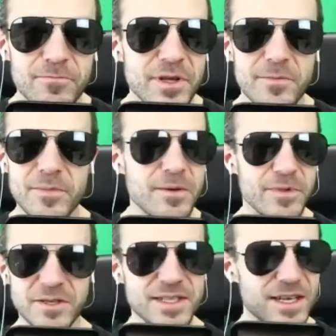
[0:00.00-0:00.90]
I'm
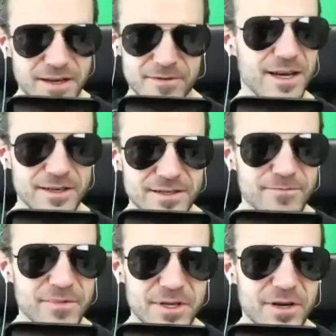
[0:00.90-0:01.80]
not saying that,
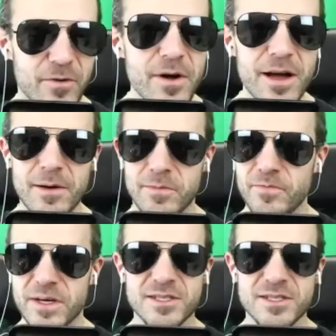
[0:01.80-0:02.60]
I